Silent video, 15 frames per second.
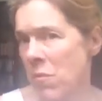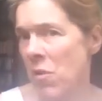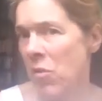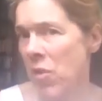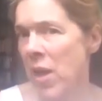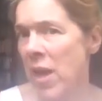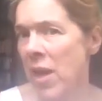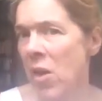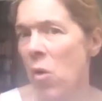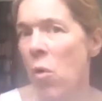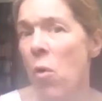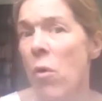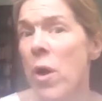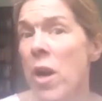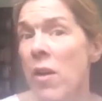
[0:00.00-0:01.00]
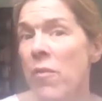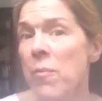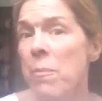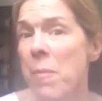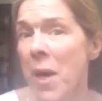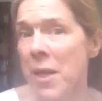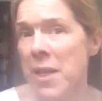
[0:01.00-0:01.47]
to think or enough
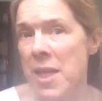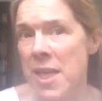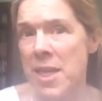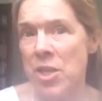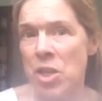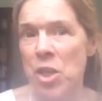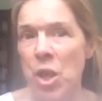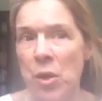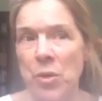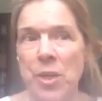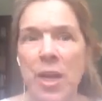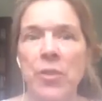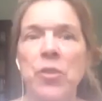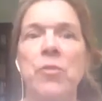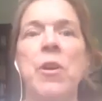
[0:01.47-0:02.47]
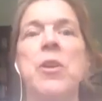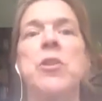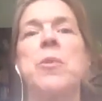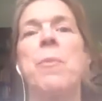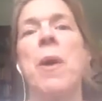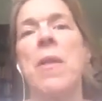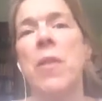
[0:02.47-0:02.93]
money to go down the road
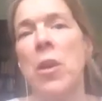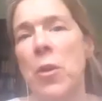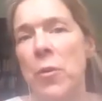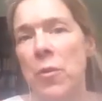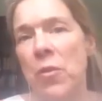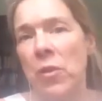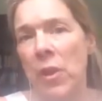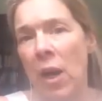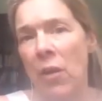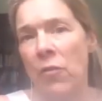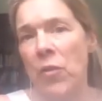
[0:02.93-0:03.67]
to buy the loose stuff?